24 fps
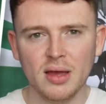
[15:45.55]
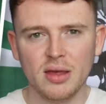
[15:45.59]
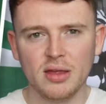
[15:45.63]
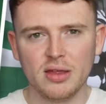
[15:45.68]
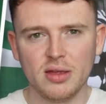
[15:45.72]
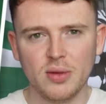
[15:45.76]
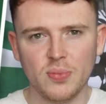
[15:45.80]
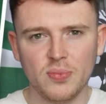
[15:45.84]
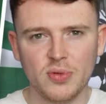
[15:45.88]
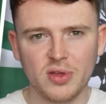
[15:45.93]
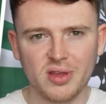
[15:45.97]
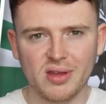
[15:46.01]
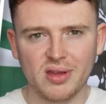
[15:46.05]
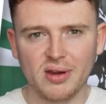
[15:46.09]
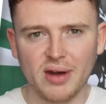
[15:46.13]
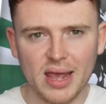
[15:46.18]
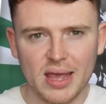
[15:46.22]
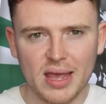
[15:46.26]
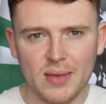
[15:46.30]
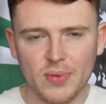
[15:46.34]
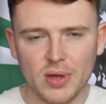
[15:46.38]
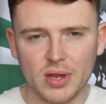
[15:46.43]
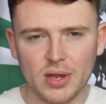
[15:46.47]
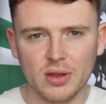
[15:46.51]

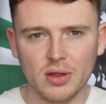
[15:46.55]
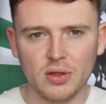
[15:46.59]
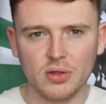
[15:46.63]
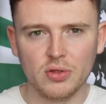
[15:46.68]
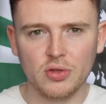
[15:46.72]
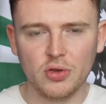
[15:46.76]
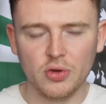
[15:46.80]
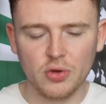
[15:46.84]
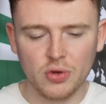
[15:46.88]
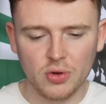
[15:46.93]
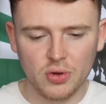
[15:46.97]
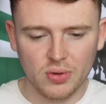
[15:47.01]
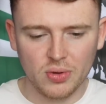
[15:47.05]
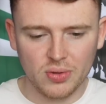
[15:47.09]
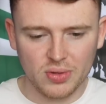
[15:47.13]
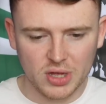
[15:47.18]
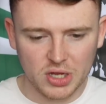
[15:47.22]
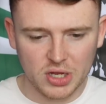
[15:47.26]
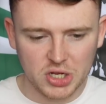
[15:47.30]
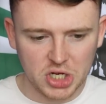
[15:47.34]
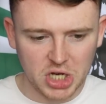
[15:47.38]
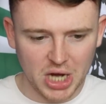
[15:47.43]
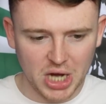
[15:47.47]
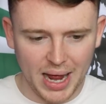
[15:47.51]
subscribing to
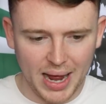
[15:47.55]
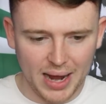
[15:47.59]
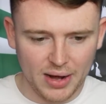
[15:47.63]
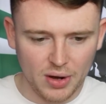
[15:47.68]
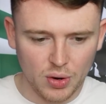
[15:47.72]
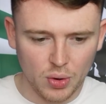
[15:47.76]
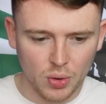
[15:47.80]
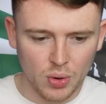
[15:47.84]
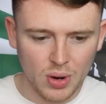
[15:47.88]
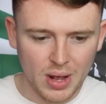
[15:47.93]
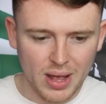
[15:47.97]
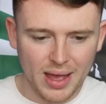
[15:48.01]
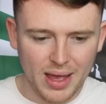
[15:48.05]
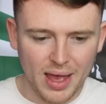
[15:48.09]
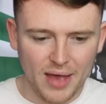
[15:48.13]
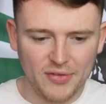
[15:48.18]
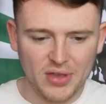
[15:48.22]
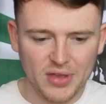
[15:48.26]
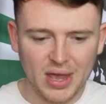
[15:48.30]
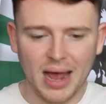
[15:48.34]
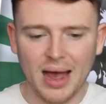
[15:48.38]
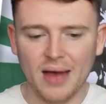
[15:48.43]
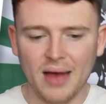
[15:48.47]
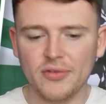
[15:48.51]
the channel
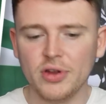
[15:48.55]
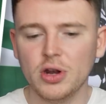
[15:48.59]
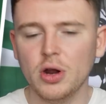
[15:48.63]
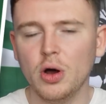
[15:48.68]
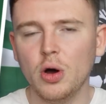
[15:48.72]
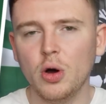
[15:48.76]
if you haven't